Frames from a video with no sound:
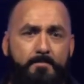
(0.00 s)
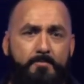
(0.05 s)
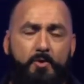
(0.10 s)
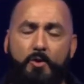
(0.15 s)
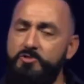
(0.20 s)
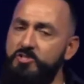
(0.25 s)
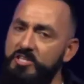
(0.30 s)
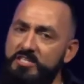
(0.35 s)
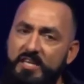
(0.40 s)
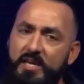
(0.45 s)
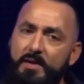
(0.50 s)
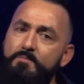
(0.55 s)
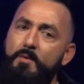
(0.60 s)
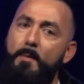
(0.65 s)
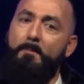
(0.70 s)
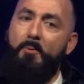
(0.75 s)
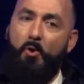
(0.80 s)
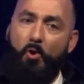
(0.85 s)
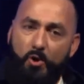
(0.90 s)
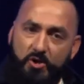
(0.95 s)
Don't just a
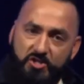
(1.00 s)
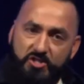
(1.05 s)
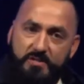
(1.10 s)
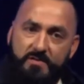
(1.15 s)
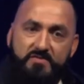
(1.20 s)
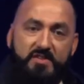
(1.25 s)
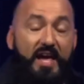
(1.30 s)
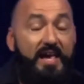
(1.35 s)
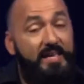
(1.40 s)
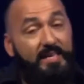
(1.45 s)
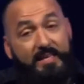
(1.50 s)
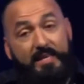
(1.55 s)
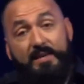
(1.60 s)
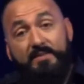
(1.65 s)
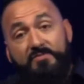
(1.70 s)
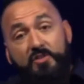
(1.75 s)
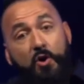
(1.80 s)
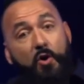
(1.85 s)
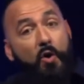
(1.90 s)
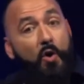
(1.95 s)
portion of the day.
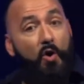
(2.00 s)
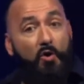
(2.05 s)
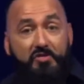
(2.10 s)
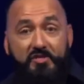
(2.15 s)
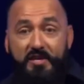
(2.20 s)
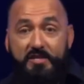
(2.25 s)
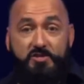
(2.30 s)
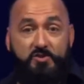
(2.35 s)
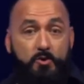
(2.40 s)
Give the whole thing